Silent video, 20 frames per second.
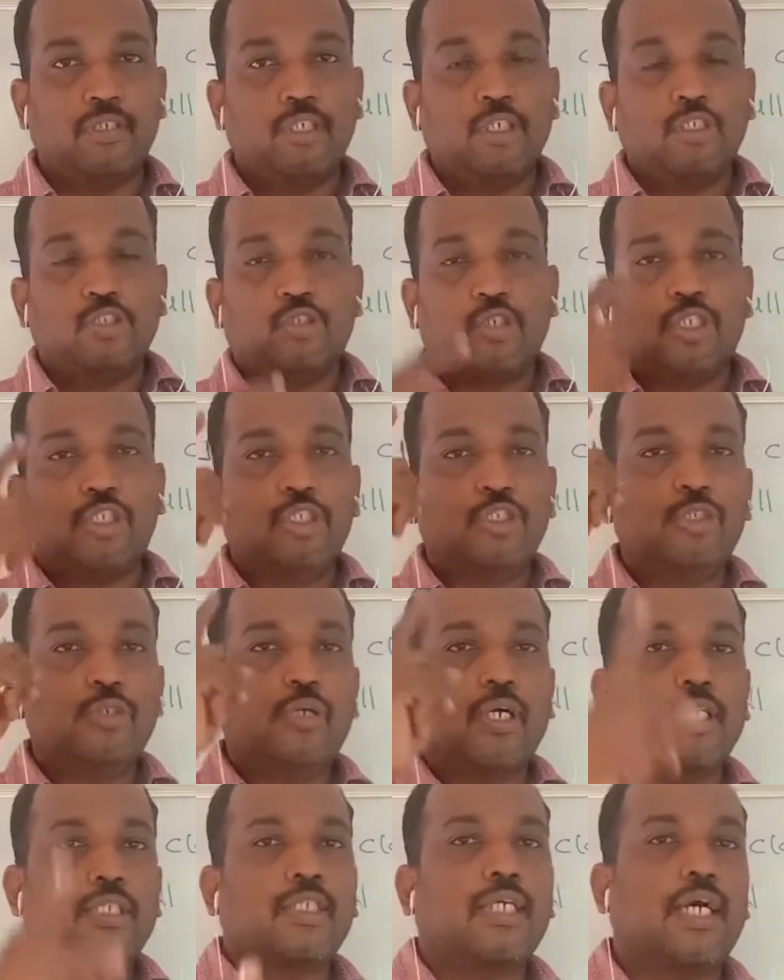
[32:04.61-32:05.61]
So it is
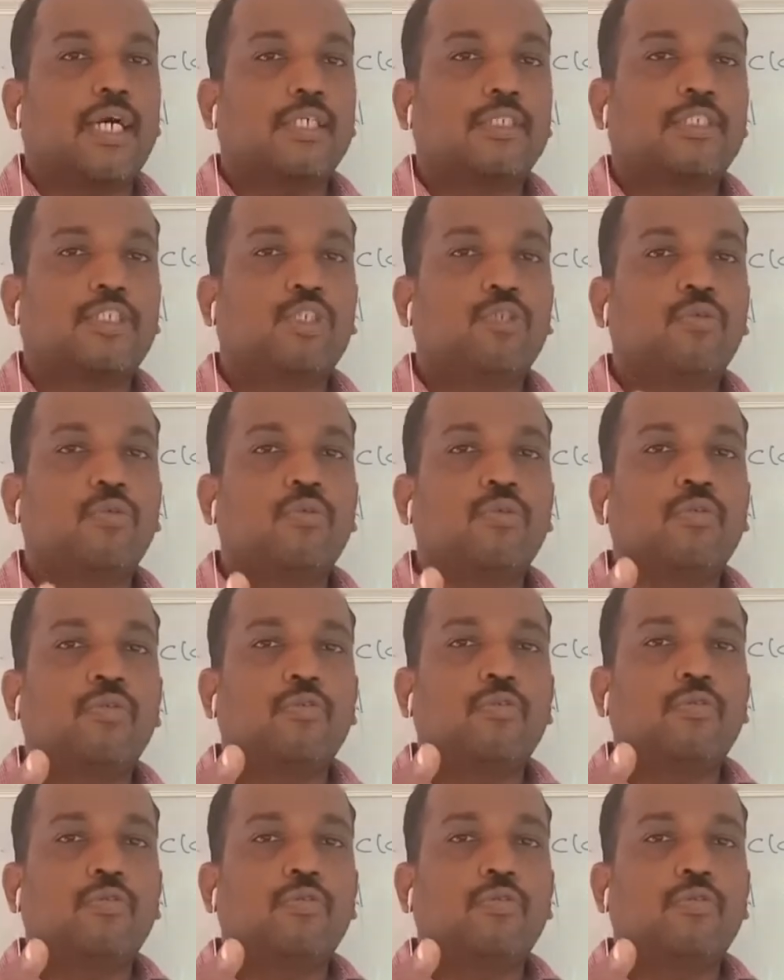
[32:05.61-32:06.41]
your task to